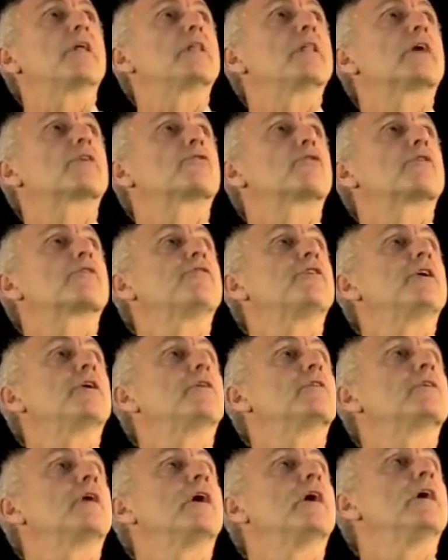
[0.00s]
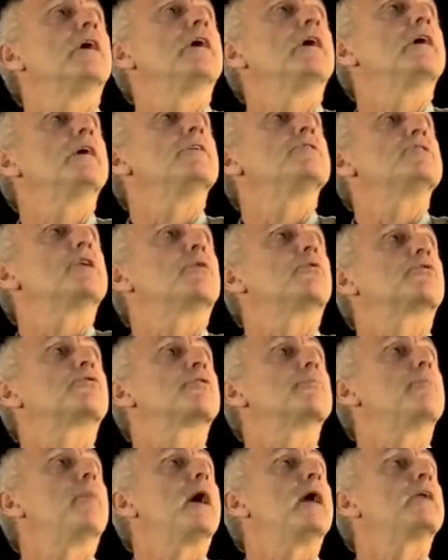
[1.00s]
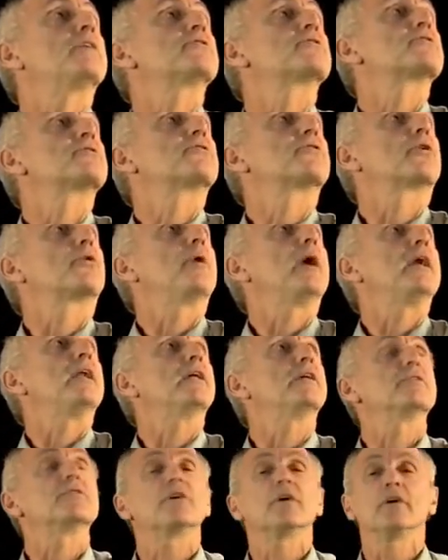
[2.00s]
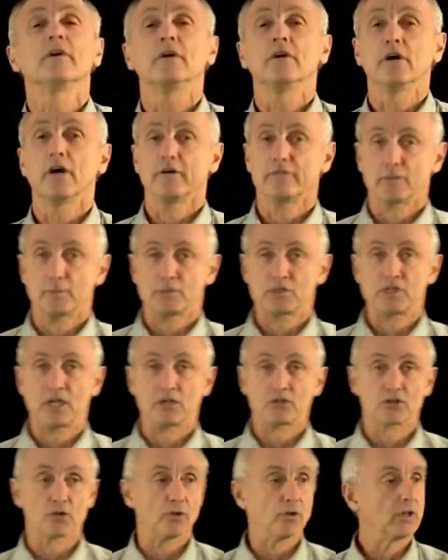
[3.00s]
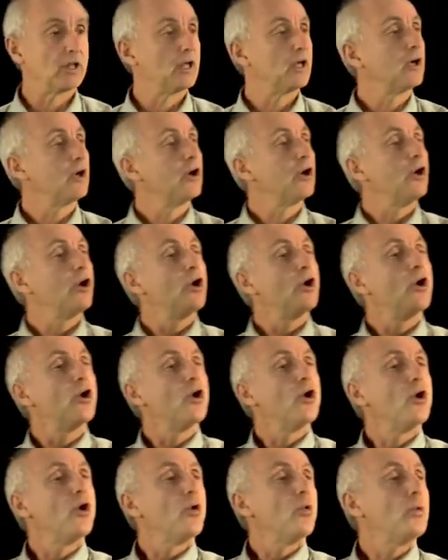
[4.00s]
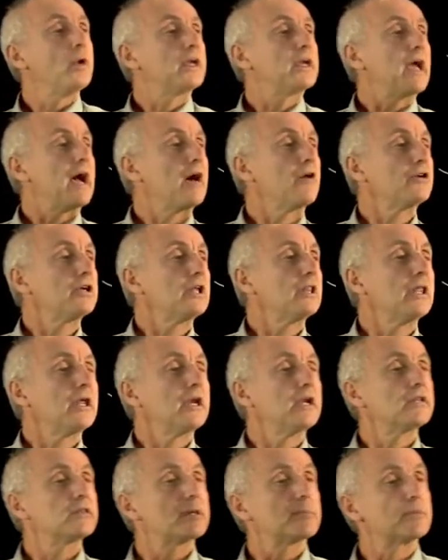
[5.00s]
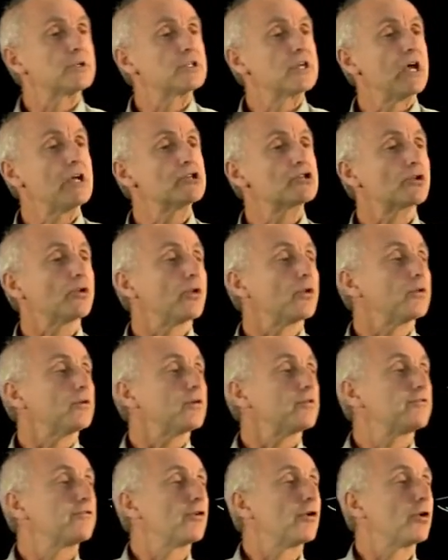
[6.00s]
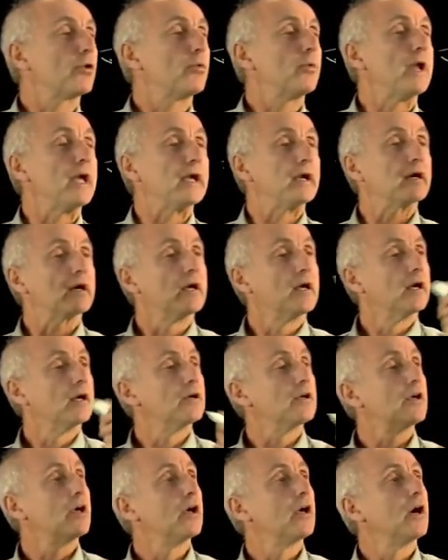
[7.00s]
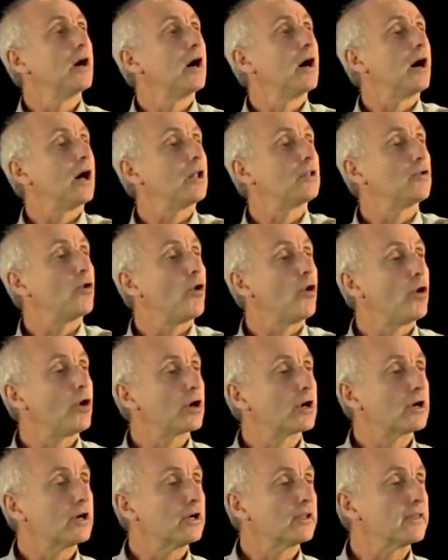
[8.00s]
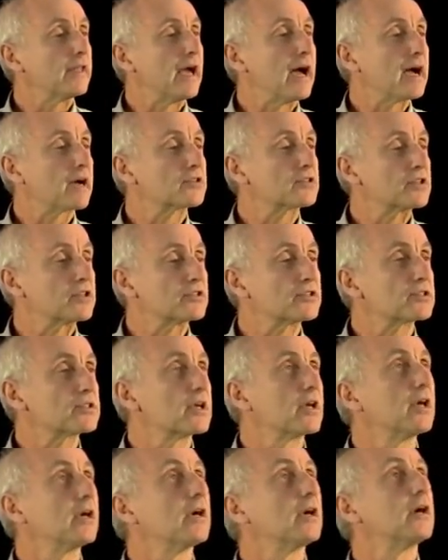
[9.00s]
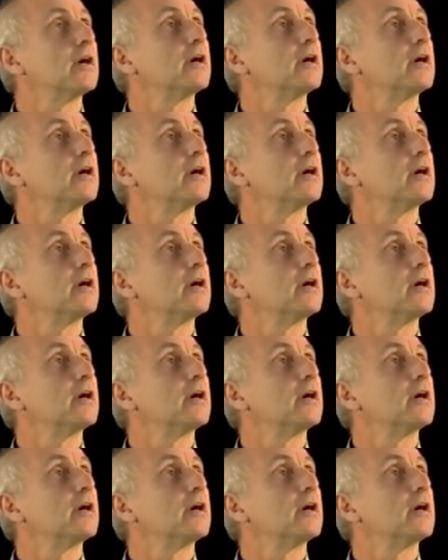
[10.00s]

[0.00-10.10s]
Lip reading: that the electric field is equal to minus the gradient of the potential. We calculated the potential for a ring along the axis